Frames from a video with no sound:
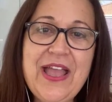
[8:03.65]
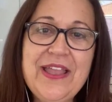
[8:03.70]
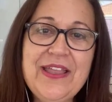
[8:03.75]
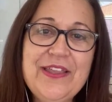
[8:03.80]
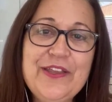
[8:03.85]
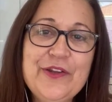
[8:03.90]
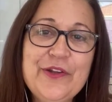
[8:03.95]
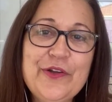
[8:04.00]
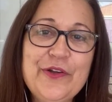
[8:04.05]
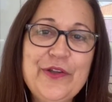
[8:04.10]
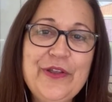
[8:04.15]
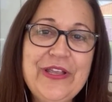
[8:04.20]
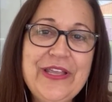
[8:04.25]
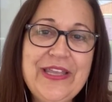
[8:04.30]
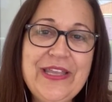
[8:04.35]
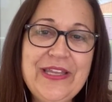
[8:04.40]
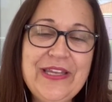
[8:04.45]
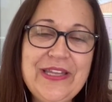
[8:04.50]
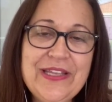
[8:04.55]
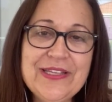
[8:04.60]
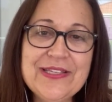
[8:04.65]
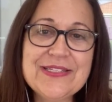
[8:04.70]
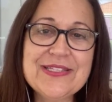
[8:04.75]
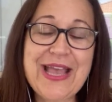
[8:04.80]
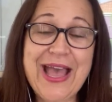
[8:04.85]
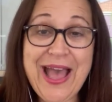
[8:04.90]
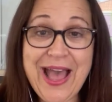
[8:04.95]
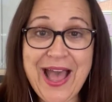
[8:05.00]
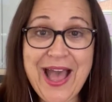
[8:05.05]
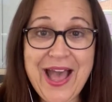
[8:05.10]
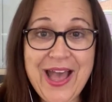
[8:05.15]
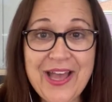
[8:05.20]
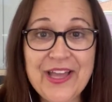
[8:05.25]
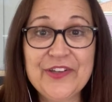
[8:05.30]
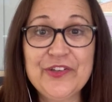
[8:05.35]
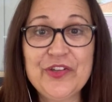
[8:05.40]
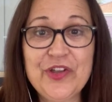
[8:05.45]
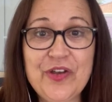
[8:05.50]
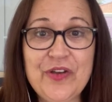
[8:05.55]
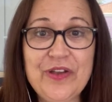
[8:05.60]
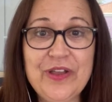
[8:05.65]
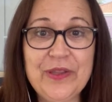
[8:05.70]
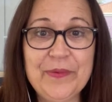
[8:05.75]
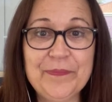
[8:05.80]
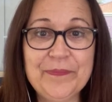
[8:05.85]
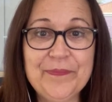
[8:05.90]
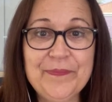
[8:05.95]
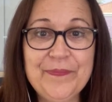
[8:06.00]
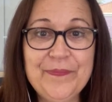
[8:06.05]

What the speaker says: It is a hard time.